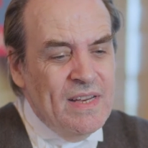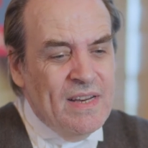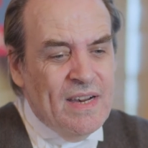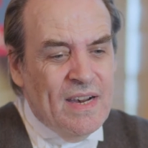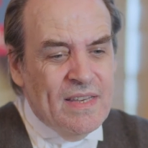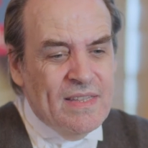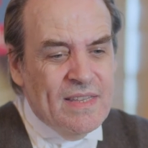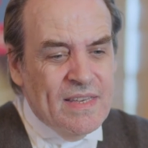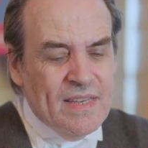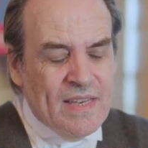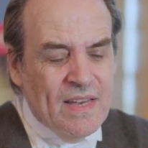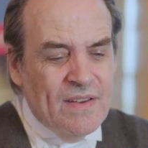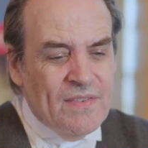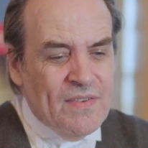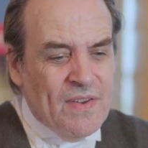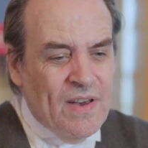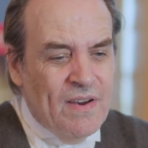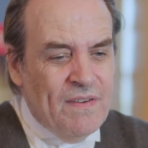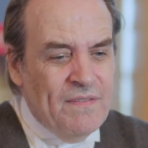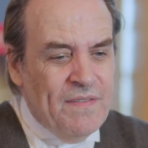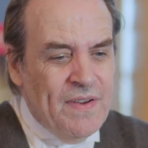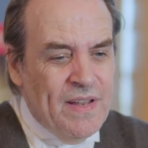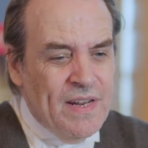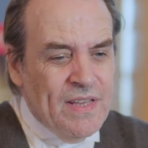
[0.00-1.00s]
I think I've got
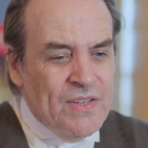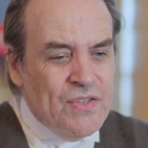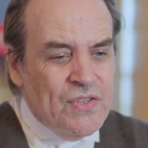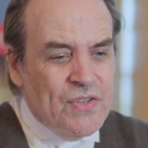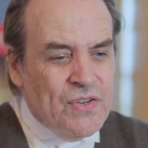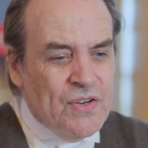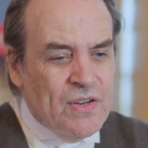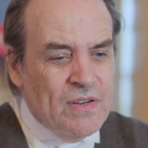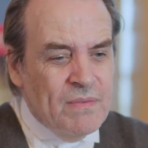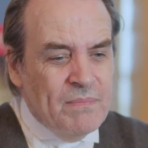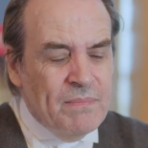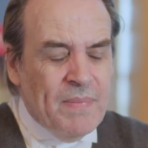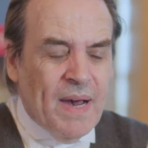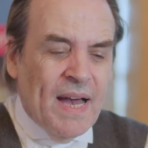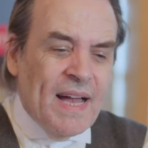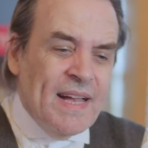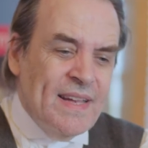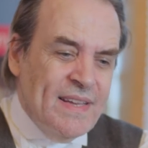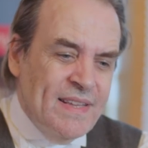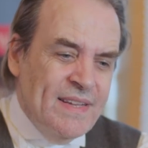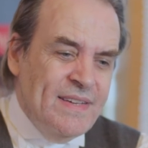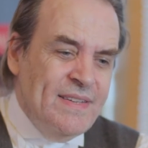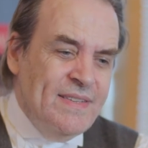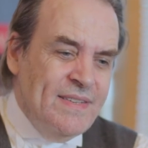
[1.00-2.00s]
a very strong
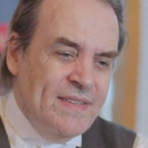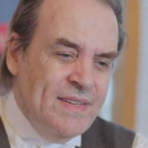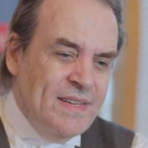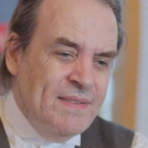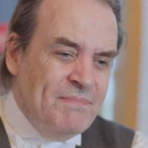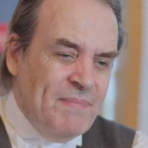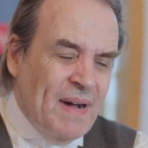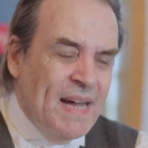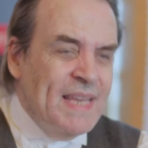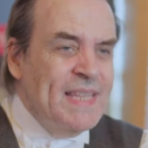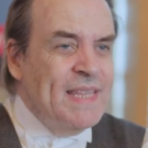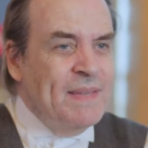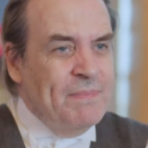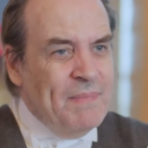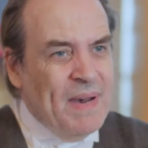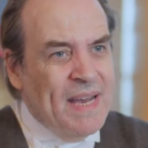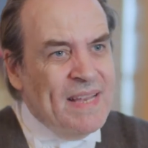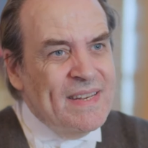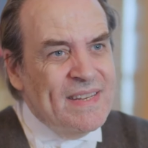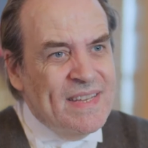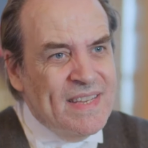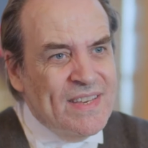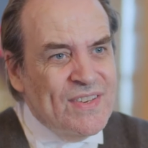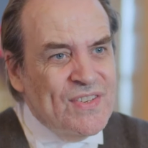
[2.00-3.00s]
background in
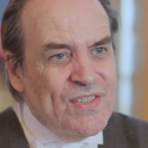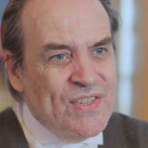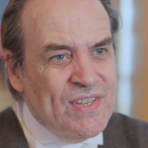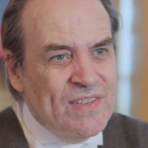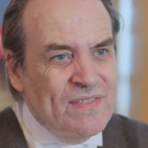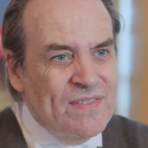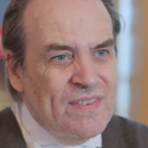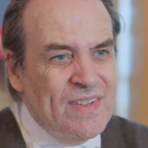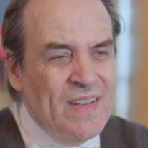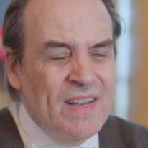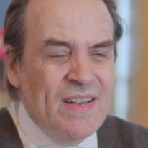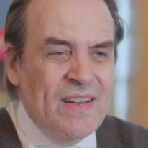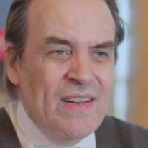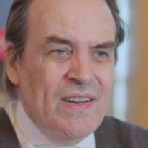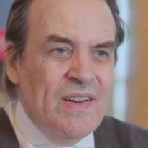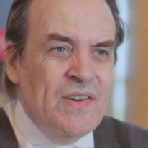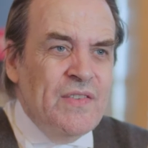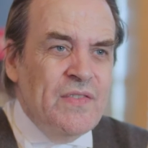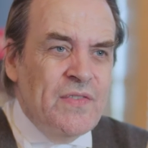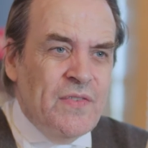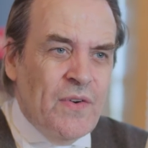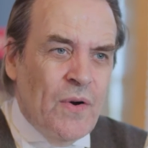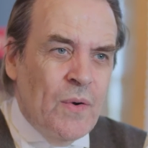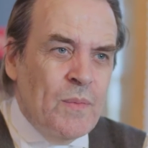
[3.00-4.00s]
mathematics and
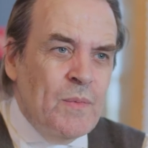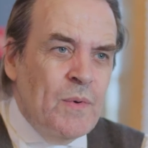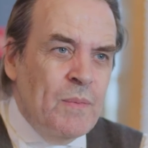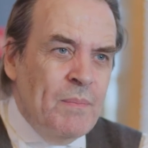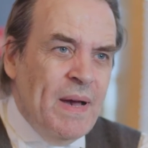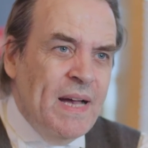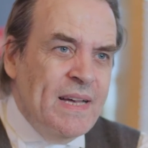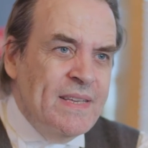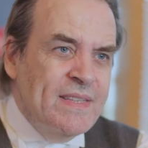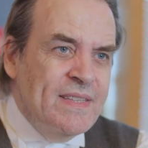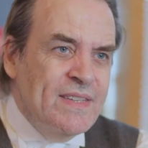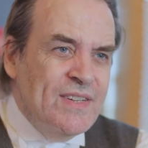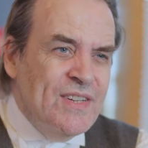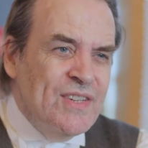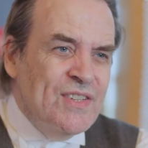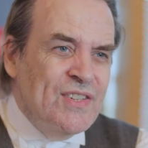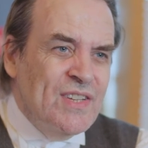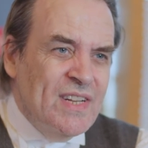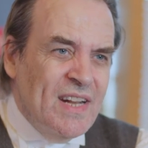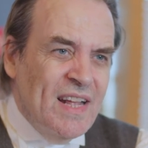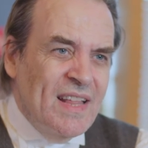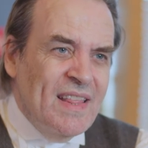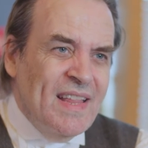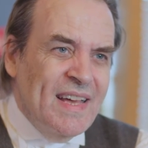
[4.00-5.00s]
formal methods,
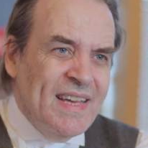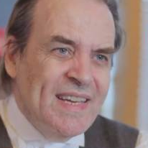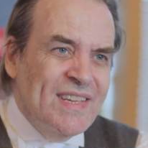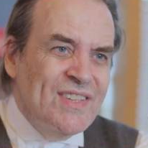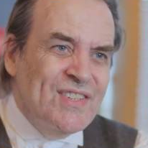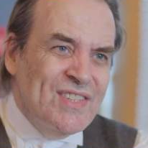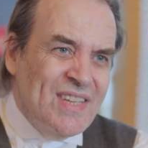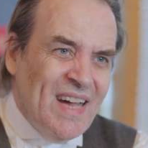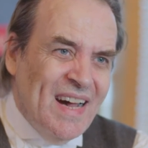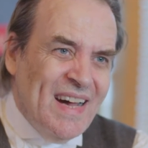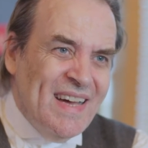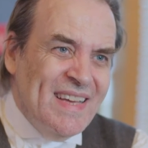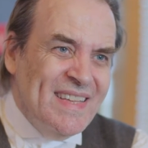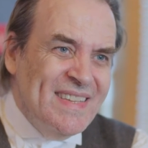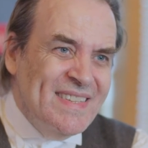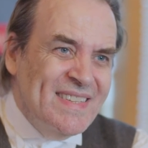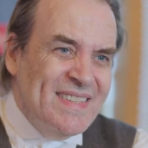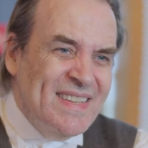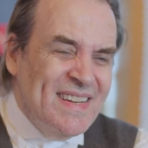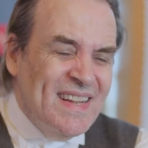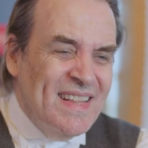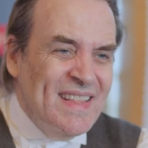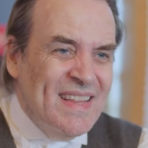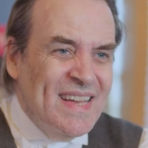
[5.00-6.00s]
and I like
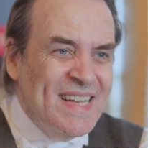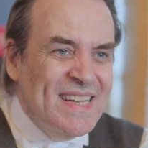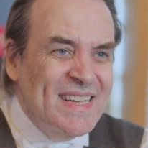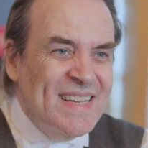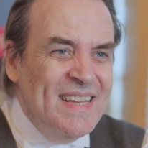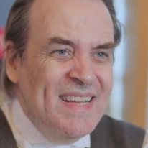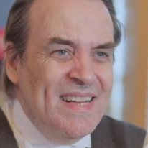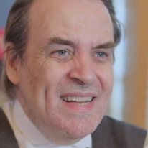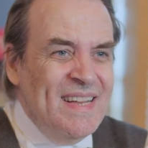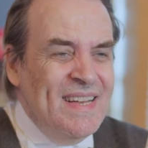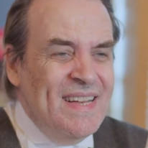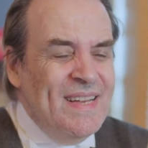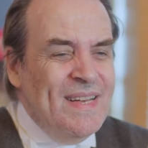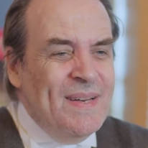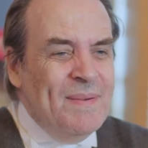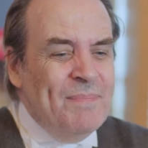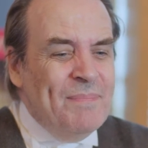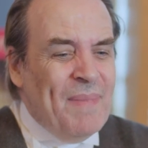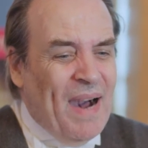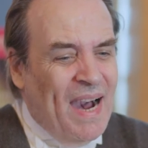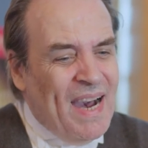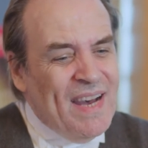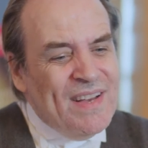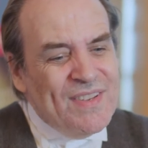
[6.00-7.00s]
science and I like
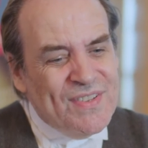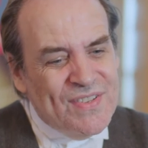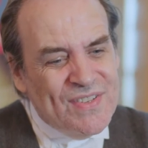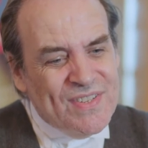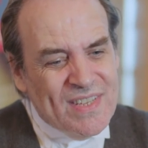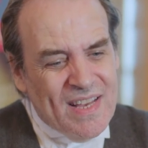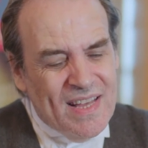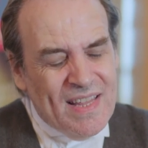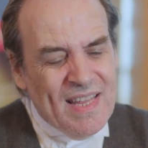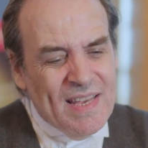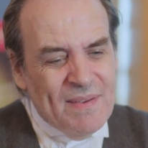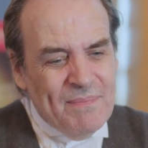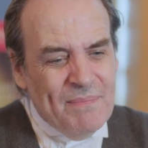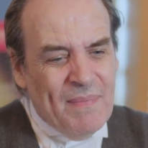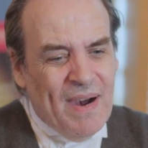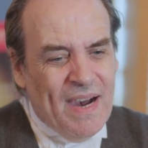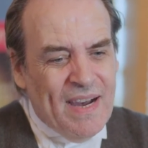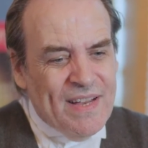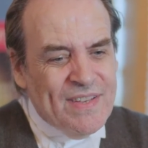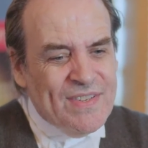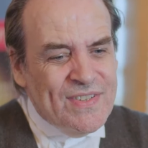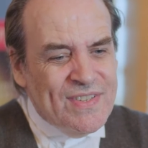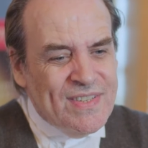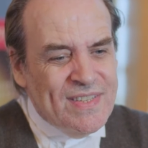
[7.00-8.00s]
maths. I like
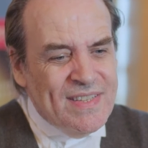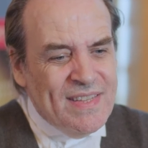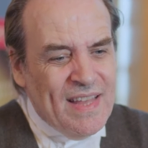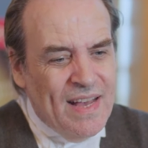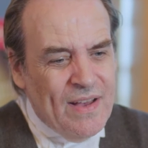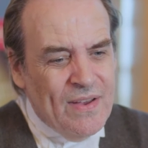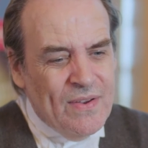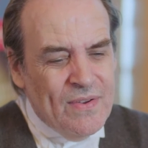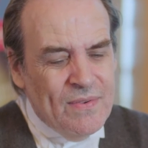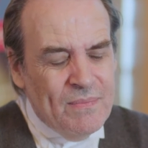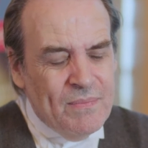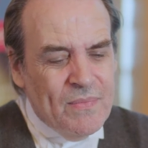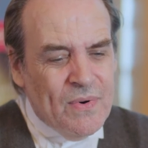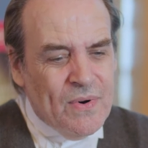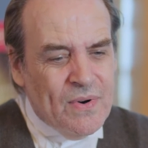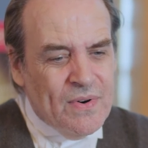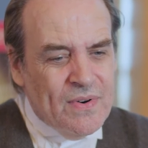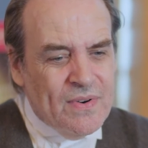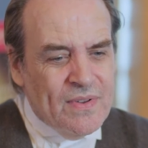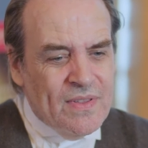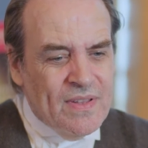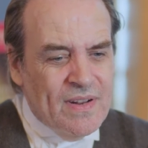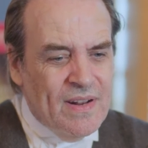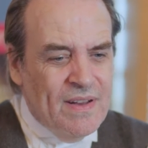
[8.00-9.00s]
maths now
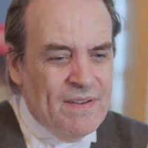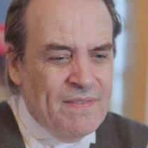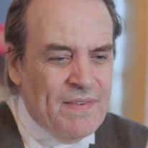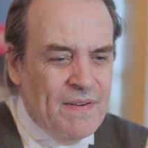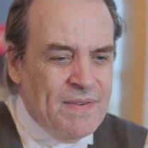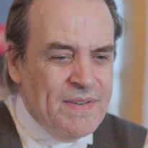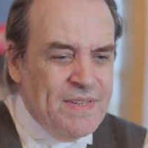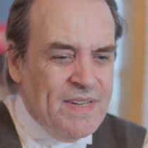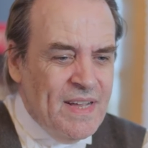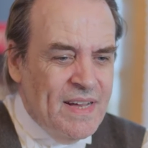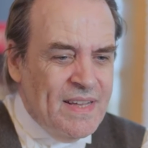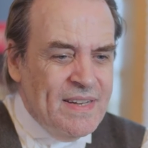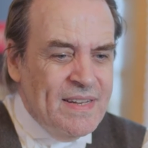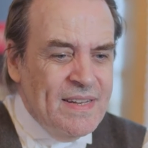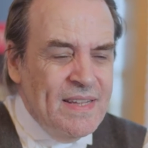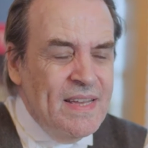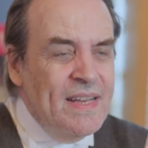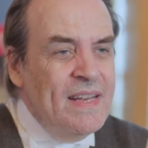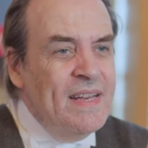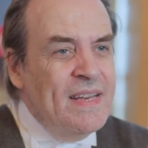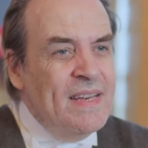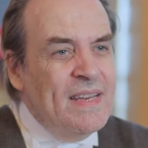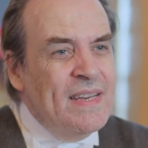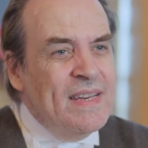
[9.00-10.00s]
more than I've ever done
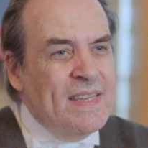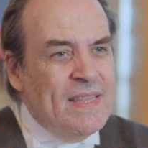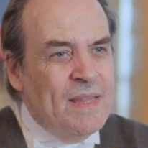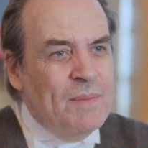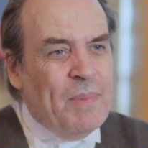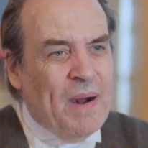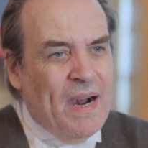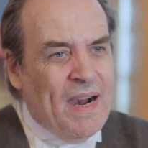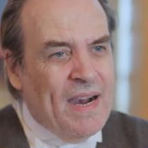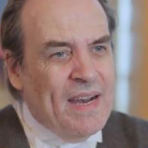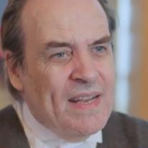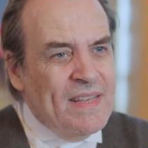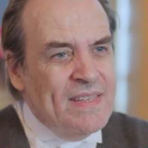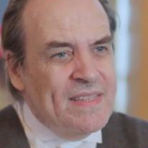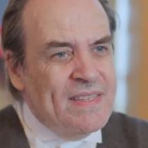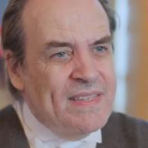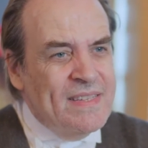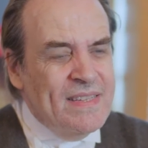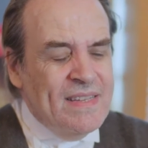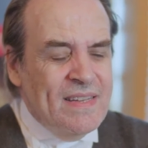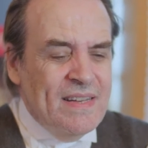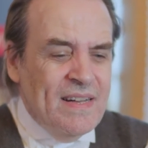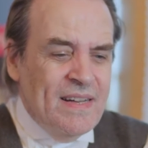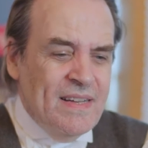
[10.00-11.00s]
in the
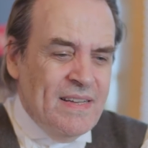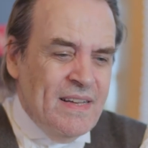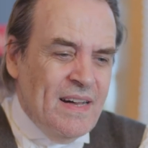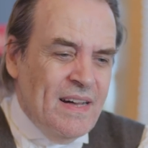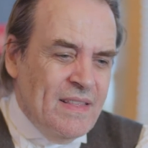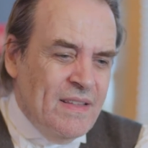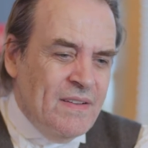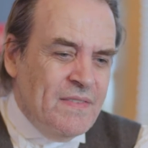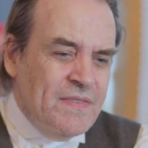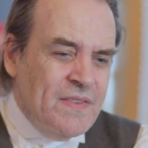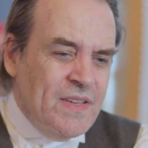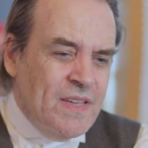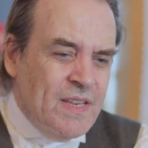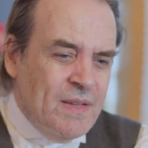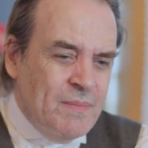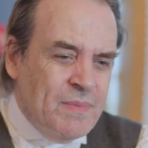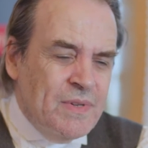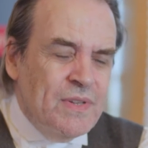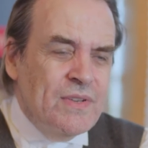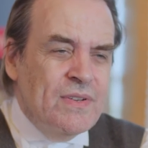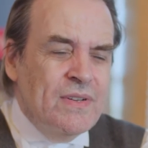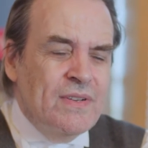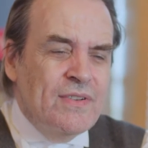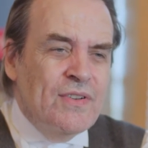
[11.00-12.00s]
past. I love
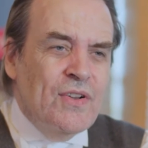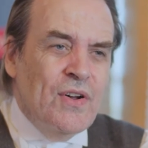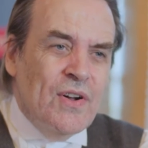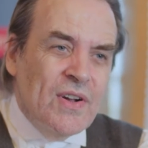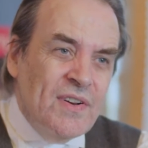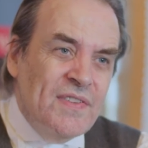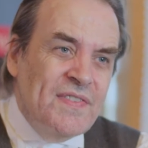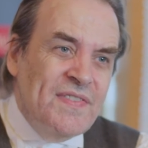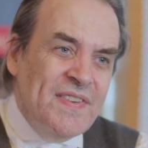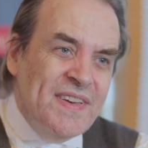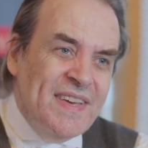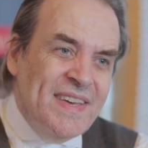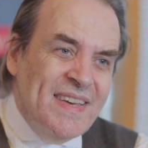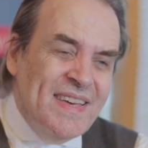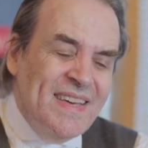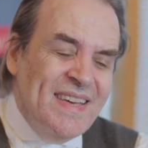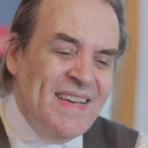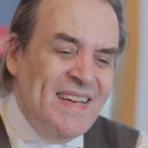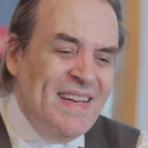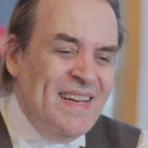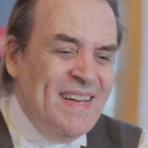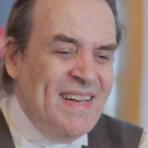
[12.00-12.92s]
cryptography.